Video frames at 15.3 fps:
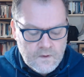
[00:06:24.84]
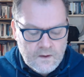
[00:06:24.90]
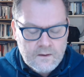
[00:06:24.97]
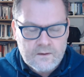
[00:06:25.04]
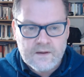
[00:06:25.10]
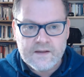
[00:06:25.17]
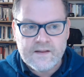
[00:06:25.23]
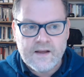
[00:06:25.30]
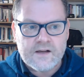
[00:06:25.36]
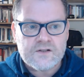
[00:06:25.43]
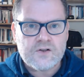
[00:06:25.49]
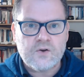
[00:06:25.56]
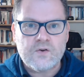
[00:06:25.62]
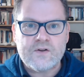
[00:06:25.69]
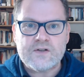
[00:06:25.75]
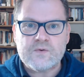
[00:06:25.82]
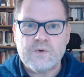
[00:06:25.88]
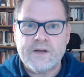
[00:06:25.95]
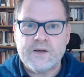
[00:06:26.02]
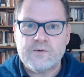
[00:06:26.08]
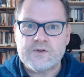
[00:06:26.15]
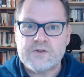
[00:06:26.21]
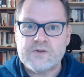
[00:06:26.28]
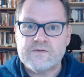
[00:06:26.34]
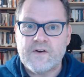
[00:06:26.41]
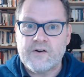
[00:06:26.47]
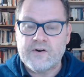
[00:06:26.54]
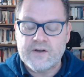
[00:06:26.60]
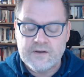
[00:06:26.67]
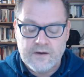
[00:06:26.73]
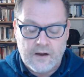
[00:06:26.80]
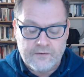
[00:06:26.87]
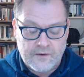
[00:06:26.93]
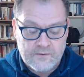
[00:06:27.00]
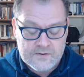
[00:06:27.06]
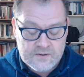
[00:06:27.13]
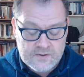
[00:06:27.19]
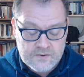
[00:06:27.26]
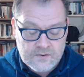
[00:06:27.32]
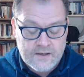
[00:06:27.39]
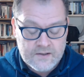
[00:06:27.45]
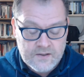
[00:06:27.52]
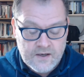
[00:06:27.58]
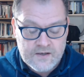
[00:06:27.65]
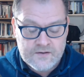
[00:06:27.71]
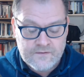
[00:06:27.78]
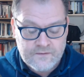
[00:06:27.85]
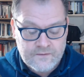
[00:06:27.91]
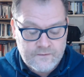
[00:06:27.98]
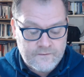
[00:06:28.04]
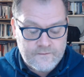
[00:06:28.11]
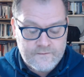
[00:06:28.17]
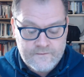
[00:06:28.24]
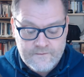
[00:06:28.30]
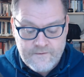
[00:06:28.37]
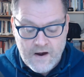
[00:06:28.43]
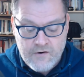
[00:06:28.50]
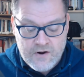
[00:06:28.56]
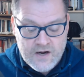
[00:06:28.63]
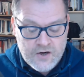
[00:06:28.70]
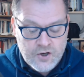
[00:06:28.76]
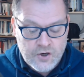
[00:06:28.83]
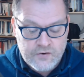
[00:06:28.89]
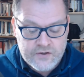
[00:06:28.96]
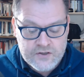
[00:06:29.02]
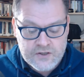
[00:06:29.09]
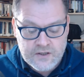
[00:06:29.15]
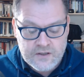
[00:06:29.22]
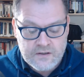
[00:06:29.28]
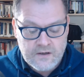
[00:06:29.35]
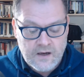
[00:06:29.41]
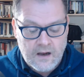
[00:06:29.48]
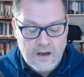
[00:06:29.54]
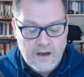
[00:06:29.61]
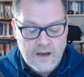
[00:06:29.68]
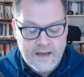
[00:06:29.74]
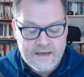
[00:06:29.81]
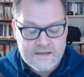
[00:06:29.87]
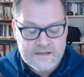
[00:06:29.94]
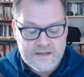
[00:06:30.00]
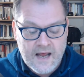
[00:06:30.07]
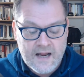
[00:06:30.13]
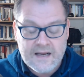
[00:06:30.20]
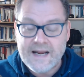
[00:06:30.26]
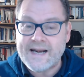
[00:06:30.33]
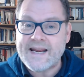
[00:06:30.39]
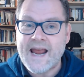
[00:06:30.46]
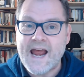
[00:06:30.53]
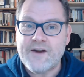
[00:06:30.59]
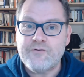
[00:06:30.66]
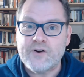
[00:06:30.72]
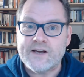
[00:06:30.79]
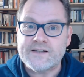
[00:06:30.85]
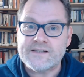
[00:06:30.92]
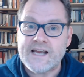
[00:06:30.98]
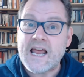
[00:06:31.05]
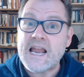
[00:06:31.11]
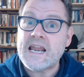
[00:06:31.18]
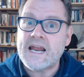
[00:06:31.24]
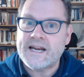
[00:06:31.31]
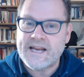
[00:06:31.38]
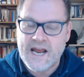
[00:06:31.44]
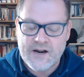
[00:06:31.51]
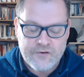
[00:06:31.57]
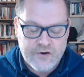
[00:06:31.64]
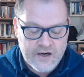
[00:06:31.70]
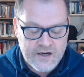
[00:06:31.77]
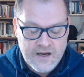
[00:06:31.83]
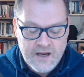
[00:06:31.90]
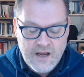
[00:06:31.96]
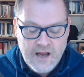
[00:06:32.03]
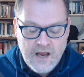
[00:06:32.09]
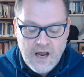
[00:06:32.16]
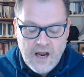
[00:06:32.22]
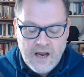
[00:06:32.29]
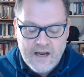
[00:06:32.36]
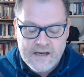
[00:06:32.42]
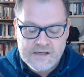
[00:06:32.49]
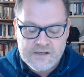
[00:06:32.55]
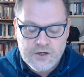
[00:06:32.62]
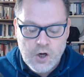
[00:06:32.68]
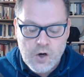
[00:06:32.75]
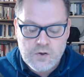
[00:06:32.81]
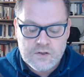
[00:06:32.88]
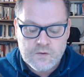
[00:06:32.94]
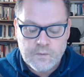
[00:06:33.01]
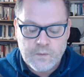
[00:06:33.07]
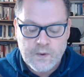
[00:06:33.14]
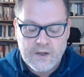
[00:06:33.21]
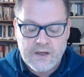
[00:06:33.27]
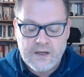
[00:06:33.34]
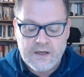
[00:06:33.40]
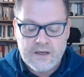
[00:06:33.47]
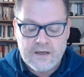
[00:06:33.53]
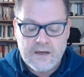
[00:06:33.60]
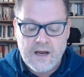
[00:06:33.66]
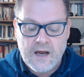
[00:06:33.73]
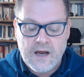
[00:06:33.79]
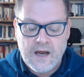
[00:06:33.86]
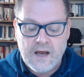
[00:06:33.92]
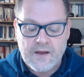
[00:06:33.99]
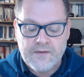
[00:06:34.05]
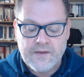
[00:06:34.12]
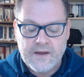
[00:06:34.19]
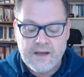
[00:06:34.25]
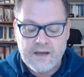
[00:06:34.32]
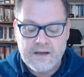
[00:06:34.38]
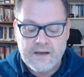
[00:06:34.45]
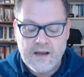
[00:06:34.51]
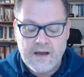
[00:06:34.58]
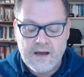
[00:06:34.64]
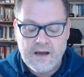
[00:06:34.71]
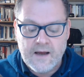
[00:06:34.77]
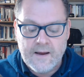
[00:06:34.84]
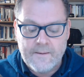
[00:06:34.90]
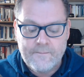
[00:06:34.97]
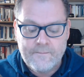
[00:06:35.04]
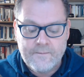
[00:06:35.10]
thing that I saw this week, which is is very encouraging, is that Sir Lenny Henry, is going to be the